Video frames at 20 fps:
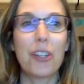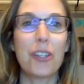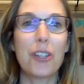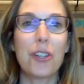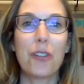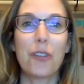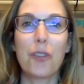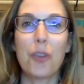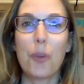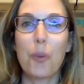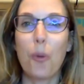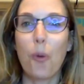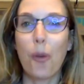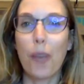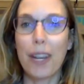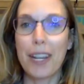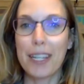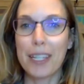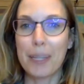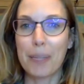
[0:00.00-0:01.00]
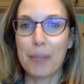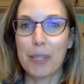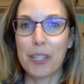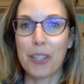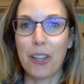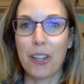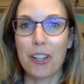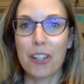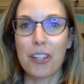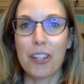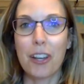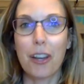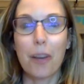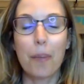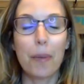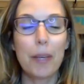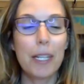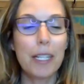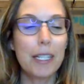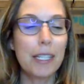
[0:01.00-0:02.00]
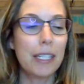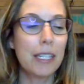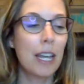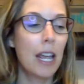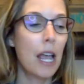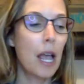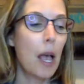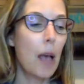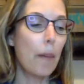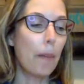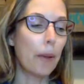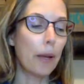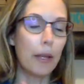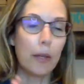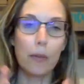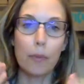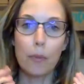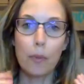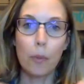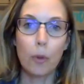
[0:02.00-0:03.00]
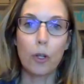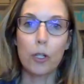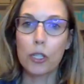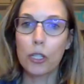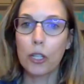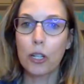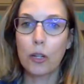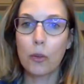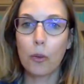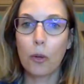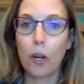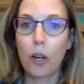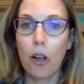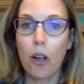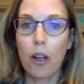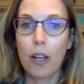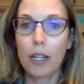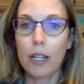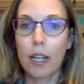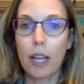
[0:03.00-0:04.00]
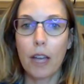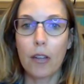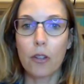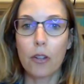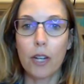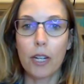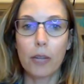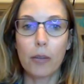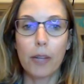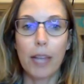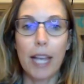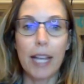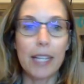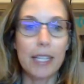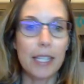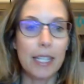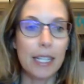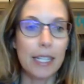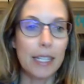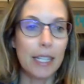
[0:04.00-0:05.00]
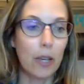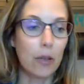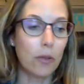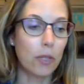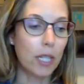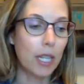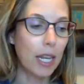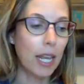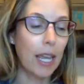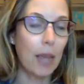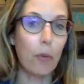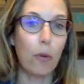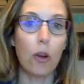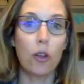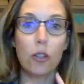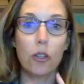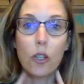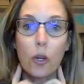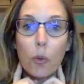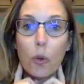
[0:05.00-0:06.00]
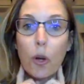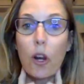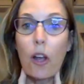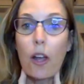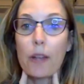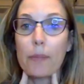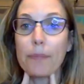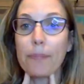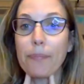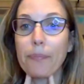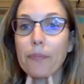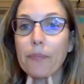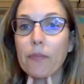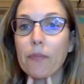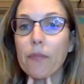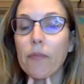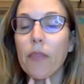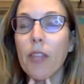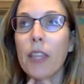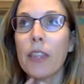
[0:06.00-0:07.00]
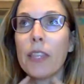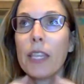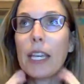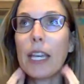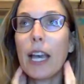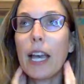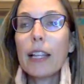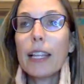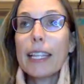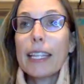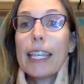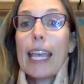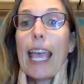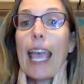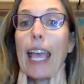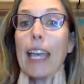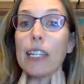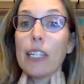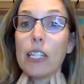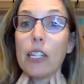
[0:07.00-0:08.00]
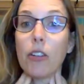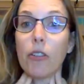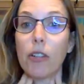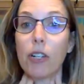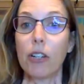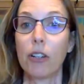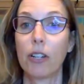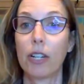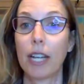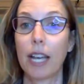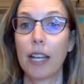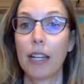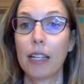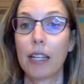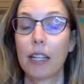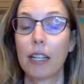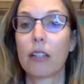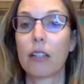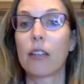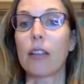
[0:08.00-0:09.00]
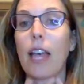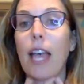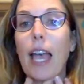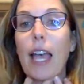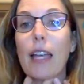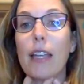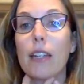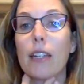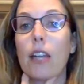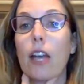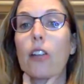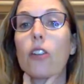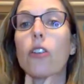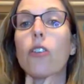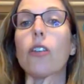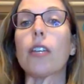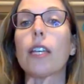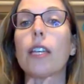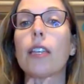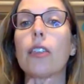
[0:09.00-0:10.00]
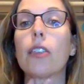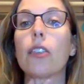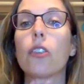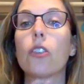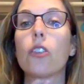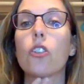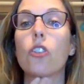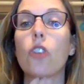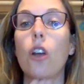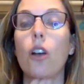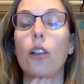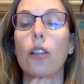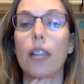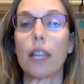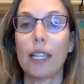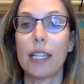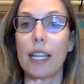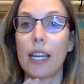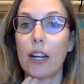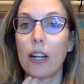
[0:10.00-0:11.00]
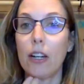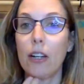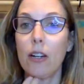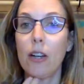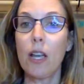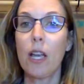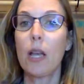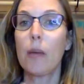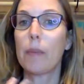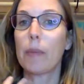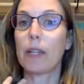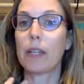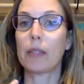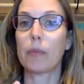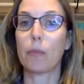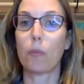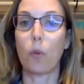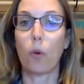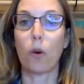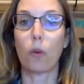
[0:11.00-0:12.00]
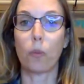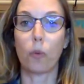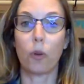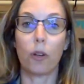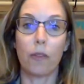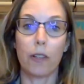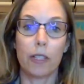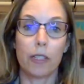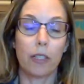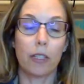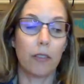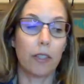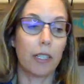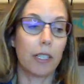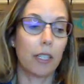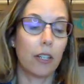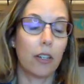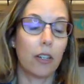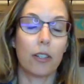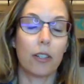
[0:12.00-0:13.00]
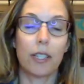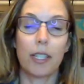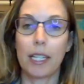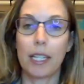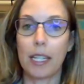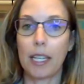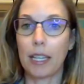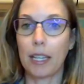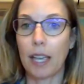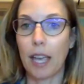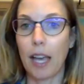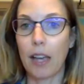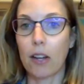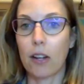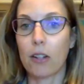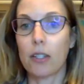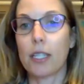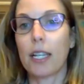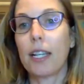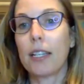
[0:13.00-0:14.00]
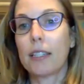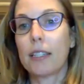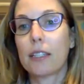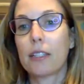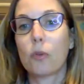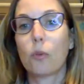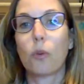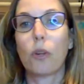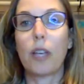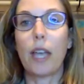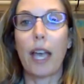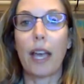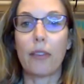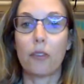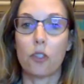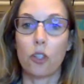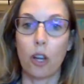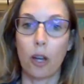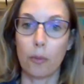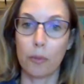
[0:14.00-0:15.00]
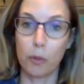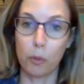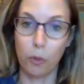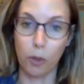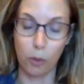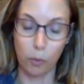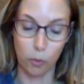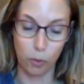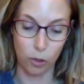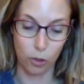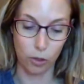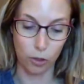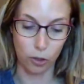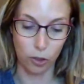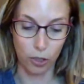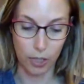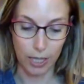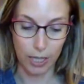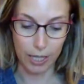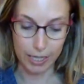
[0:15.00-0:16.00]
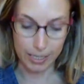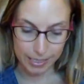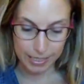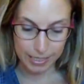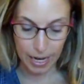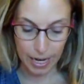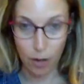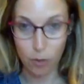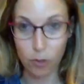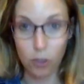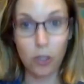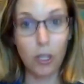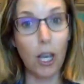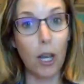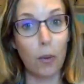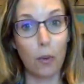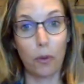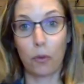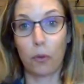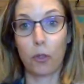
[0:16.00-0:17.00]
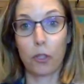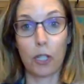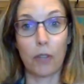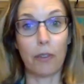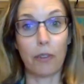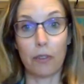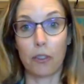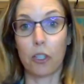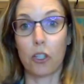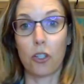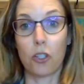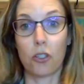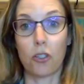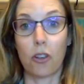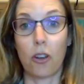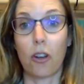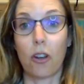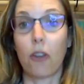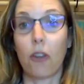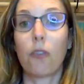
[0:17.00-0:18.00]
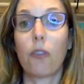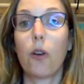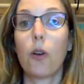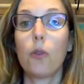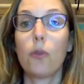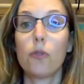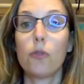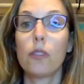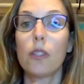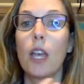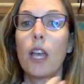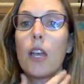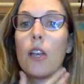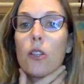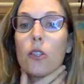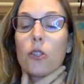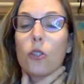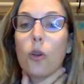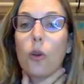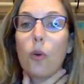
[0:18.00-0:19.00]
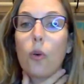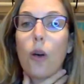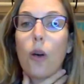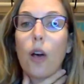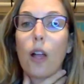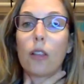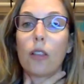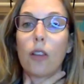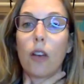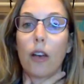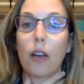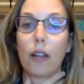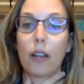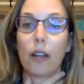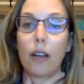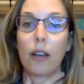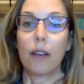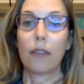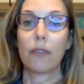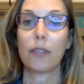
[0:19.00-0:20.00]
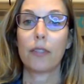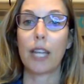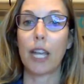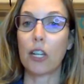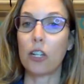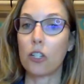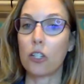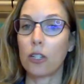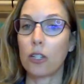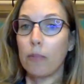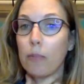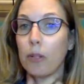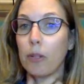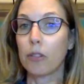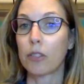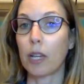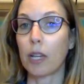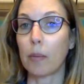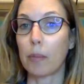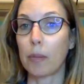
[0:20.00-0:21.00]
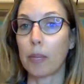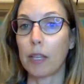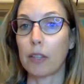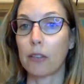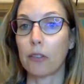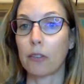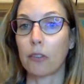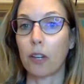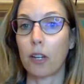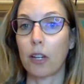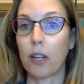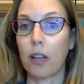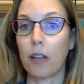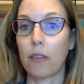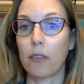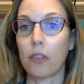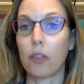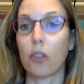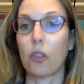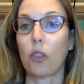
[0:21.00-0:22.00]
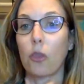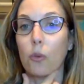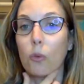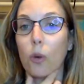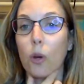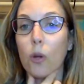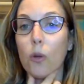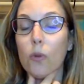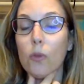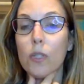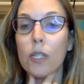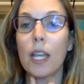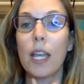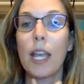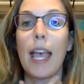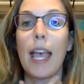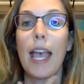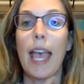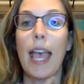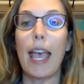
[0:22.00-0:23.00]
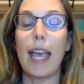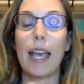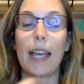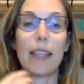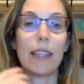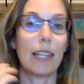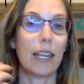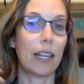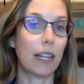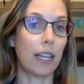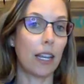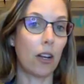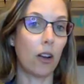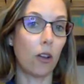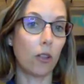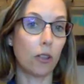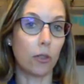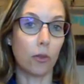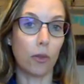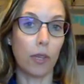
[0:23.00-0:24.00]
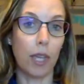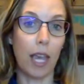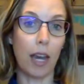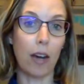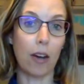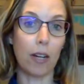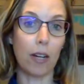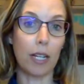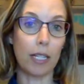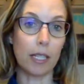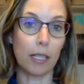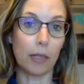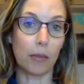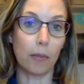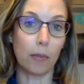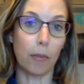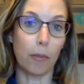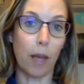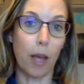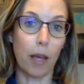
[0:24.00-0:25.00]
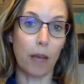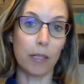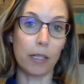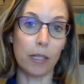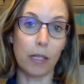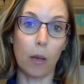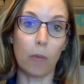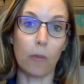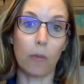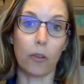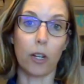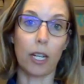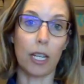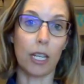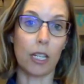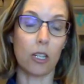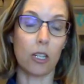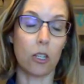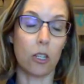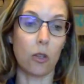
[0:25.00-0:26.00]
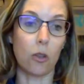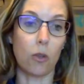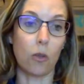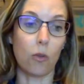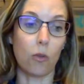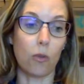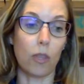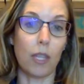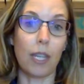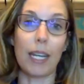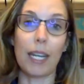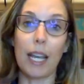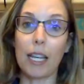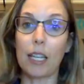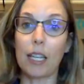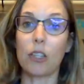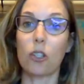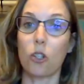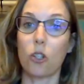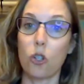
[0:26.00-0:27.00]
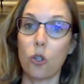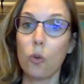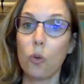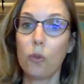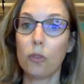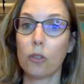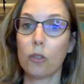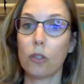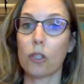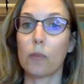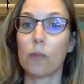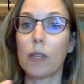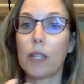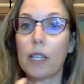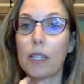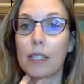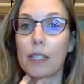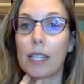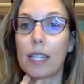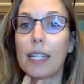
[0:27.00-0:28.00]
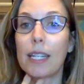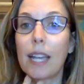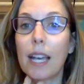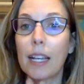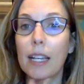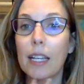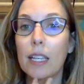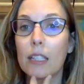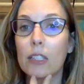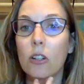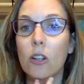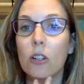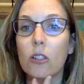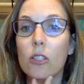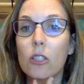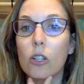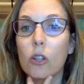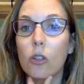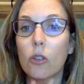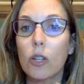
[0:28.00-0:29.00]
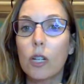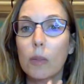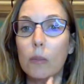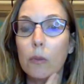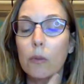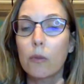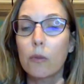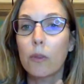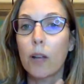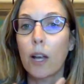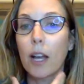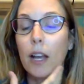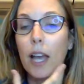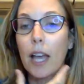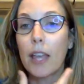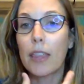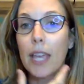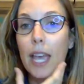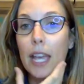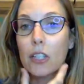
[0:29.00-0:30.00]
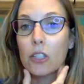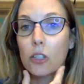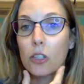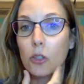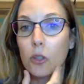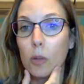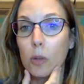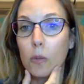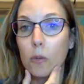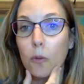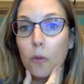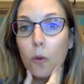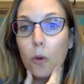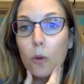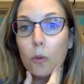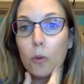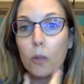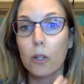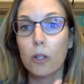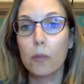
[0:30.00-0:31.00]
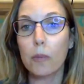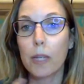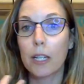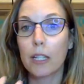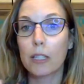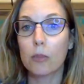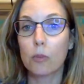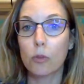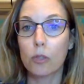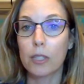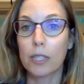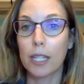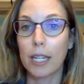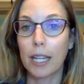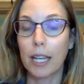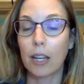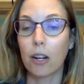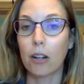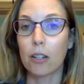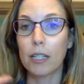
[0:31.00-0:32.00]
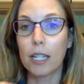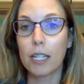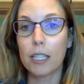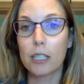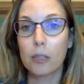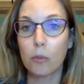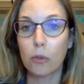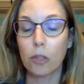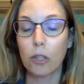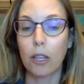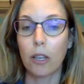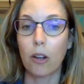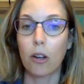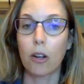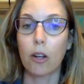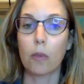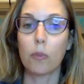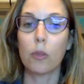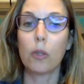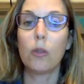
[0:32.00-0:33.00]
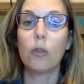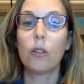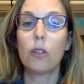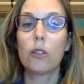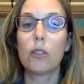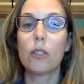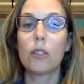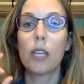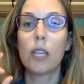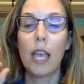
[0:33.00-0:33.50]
viewpoint as a massage therapist. But we're just going to work on trying to relax things out today. We're also going to work on the anterior neck and underneath the jawline here, because more and more of us obviously are sitting at our desks. We have jobs where we're looking down a lot, even if it's just on our phones. So a lot of tension builds up in the front of the throat, and that can also carry some discomfort into the neck and the shoulders, because the neck starts to creep and the heads are creep forward because we're sitting at our desk, we're looking at our computers,